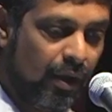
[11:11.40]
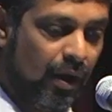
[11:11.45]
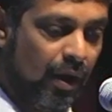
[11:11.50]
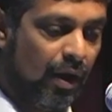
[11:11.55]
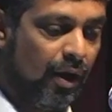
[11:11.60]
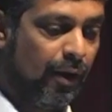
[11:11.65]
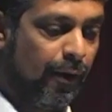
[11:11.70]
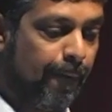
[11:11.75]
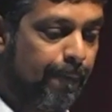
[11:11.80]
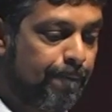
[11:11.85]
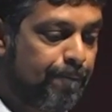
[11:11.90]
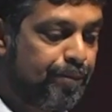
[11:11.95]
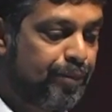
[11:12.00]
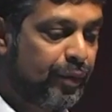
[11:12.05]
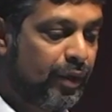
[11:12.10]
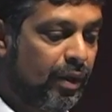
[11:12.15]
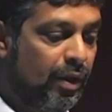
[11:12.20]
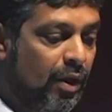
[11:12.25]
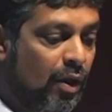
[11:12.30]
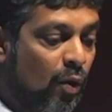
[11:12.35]

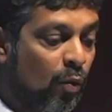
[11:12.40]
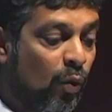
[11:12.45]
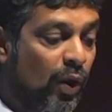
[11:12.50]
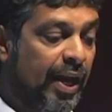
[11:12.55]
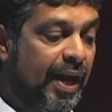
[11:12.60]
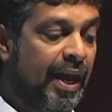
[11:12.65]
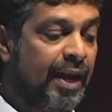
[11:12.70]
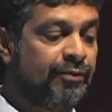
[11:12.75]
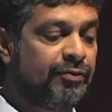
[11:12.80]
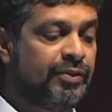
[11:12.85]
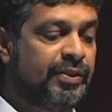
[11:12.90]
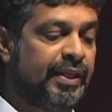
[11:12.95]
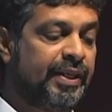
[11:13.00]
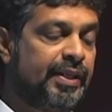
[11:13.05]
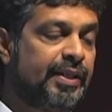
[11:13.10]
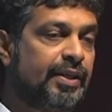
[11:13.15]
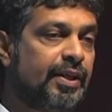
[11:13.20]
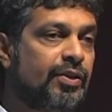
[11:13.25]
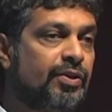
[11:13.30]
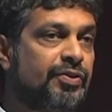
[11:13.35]
What I have
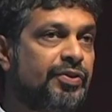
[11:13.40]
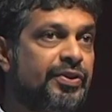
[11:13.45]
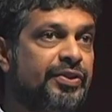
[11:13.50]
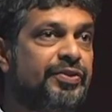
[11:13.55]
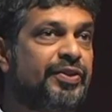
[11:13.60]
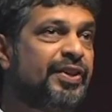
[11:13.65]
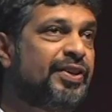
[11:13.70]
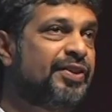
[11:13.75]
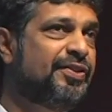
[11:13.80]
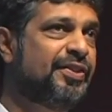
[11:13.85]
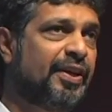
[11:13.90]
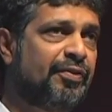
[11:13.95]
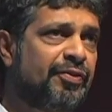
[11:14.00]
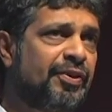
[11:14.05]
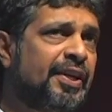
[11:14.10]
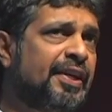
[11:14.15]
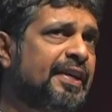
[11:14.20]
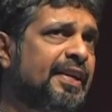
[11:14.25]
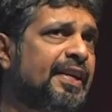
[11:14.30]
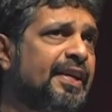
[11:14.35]
seen, there is
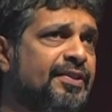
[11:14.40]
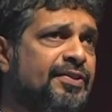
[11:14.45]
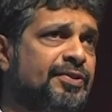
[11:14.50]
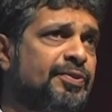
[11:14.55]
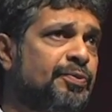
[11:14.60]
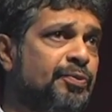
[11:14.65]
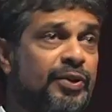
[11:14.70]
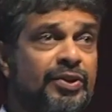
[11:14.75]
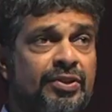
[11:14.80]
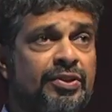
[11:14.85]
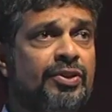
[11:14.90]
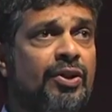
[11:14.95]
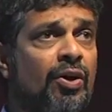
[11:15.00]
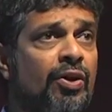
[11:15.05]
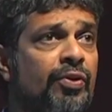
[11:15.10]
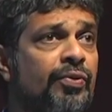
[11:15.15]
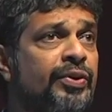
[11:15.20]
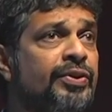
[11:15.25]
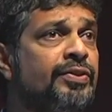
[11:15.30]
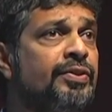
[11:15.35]
definitely less risk
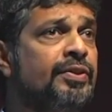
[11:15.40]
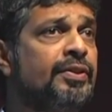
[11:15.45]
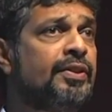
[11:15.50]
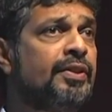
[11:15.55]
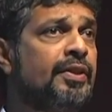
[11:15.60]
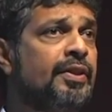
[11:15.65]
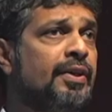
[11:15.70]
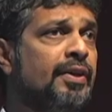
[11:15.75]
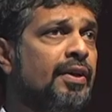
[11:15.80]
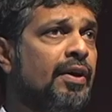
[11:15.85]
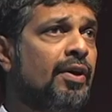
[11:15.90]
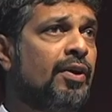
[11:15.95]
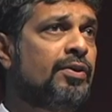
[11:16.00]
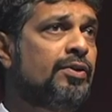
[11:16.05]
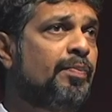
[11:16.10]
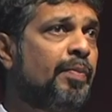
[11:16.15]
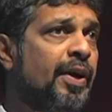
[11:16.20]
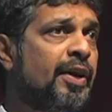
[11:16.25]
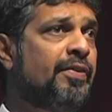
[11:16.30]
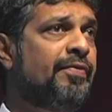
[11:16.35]
tolerance on
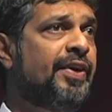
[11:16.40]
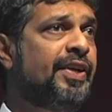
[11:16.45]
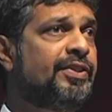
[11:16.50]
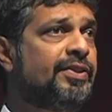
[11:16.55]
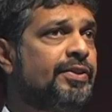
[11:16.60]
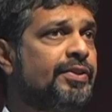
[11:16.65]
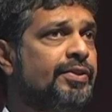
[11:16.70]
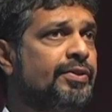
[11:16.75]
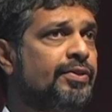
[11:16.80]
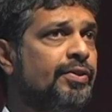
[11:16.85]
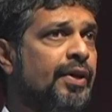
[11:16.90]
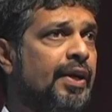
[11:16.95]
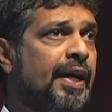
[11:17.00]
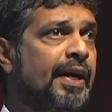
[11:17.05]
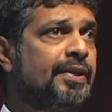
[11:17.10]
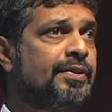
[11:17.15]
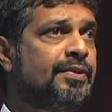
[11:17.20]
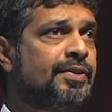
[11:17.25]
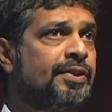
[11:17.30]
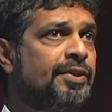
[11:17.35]
the part of angels too,
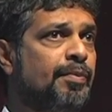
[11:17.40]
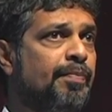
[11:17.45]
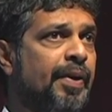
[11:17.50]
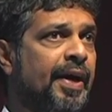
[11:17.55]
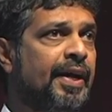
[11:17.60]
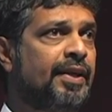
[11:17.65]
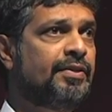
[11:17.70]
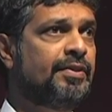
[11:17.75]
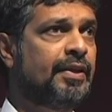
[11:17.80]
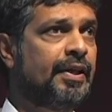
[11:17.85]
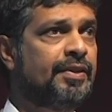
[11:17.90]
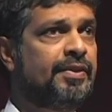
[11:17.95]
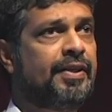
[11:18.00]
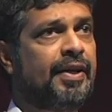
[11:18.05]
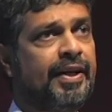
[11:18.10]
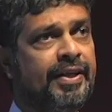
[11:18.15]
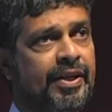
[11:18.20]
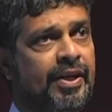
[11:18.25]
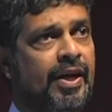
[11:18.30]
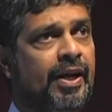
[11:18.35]
as in the past, as in
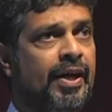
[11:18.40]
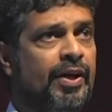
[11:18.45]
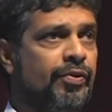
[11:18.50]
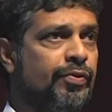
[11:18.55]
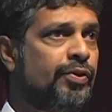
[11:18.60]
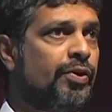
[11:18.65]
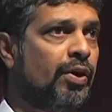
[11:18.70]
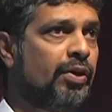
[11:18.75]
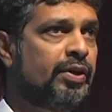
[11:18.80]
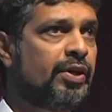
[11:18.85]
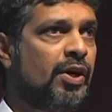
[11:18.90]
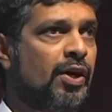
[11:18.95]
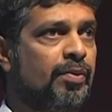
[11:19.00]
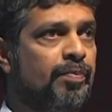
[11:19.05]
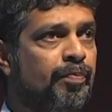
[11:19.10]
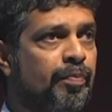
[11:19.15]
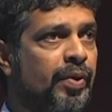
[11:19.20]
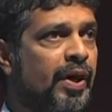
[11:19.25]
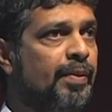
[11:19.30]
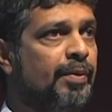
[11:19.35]
the height of
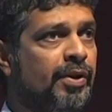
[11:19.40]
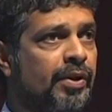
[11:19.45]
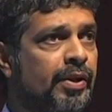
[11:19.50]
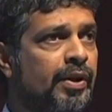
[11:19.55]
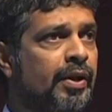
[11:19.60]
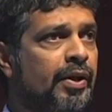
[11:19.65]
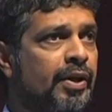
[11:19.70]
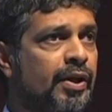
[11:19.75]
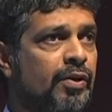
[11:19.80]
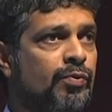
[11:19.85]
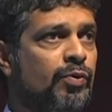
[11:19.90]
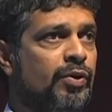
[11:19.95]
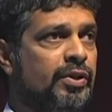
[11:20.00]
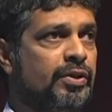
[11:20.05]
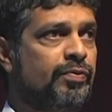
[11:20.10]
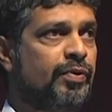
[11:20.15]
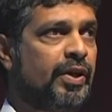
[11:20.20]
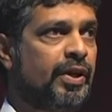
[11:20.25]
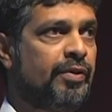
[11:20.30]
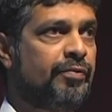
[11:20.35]
.com bubble, it
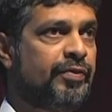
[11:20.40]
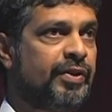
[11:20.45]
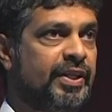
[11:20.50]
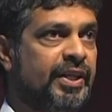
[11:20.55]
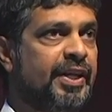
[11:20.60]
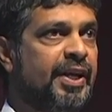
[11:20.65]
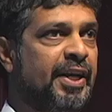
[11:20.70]
was, well, if